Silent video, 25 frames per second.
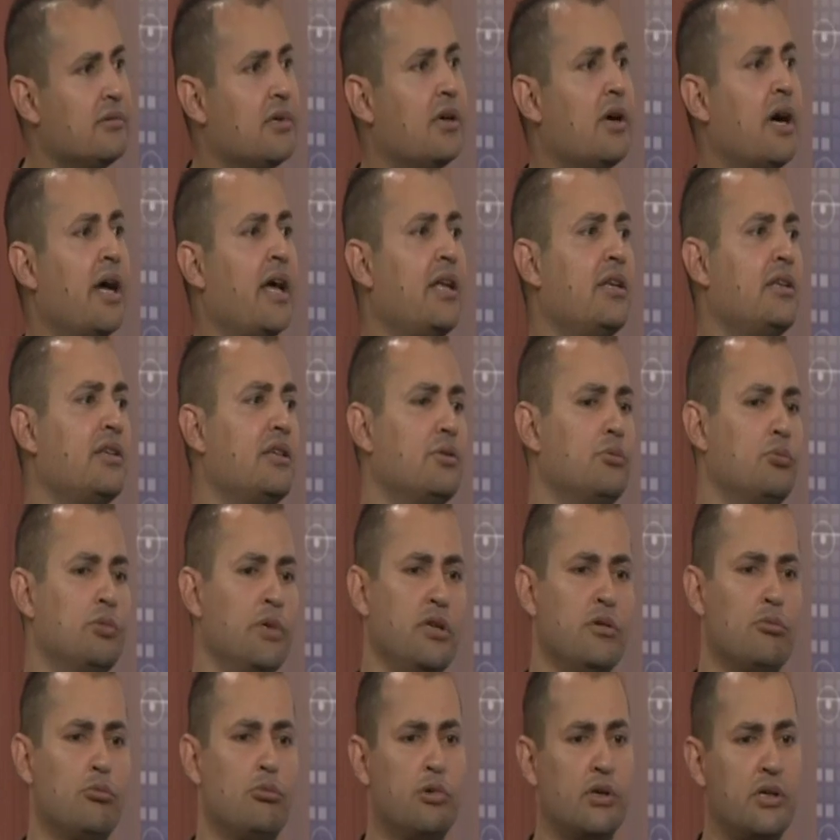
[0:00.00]
and
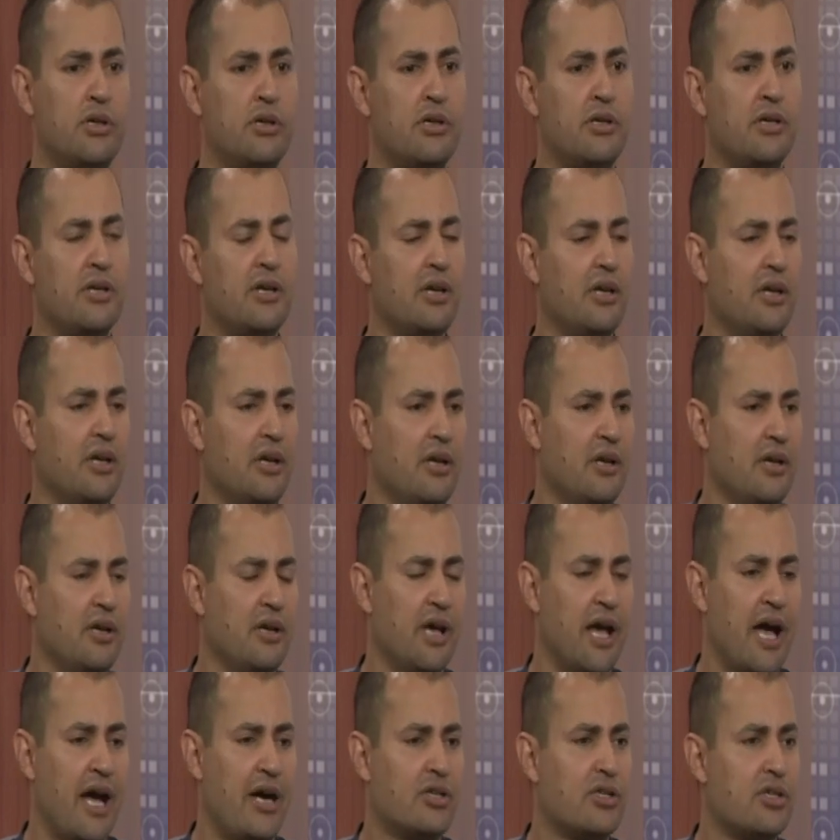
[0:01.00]
we were
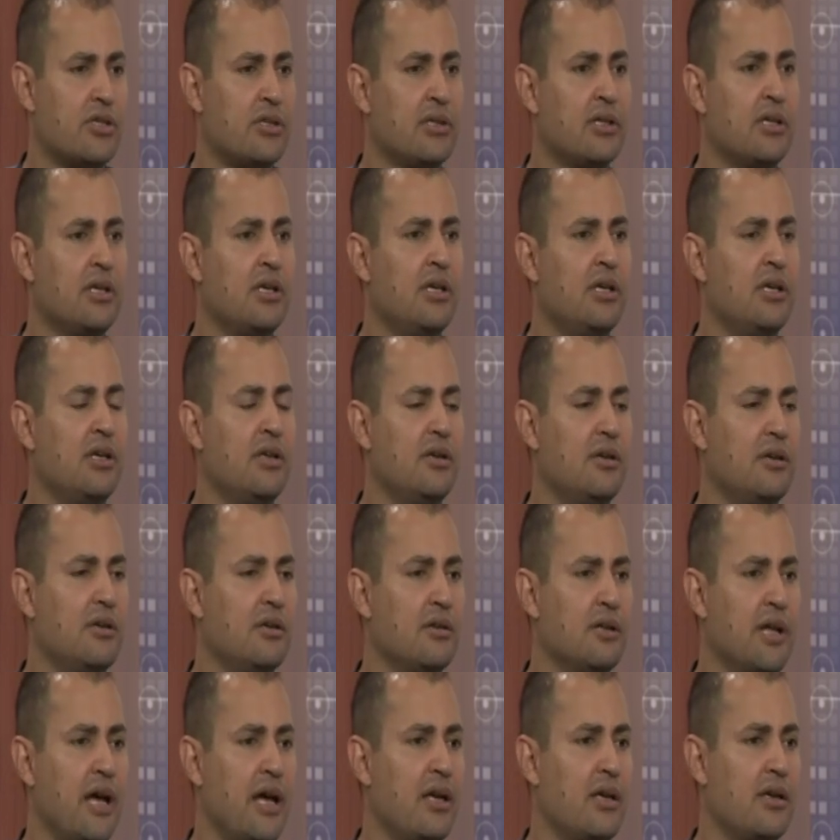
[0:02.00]
actually,
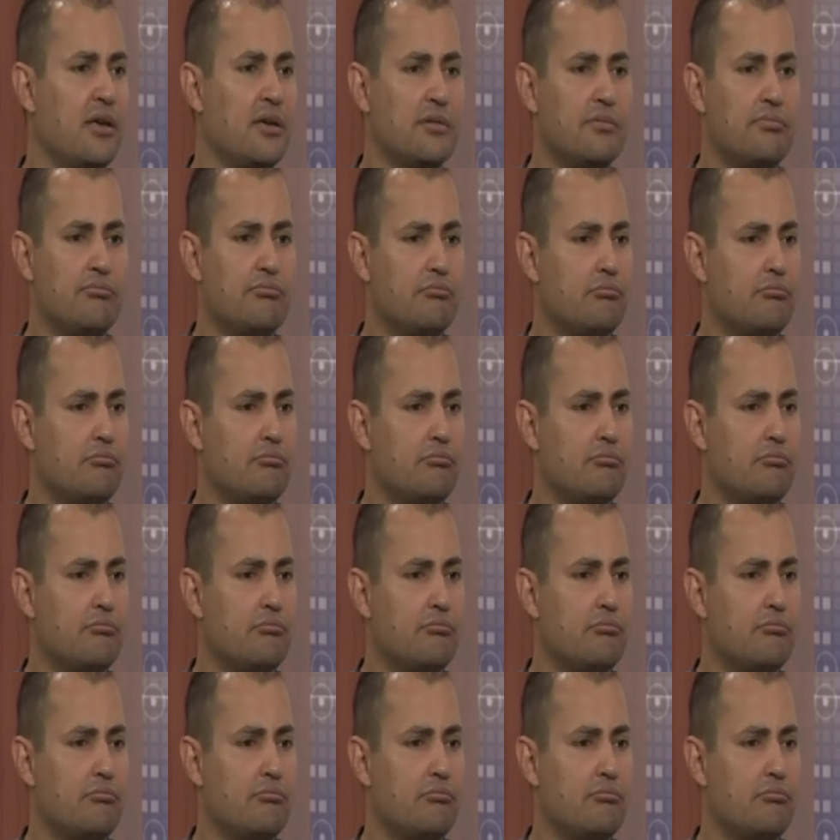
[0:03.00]
like,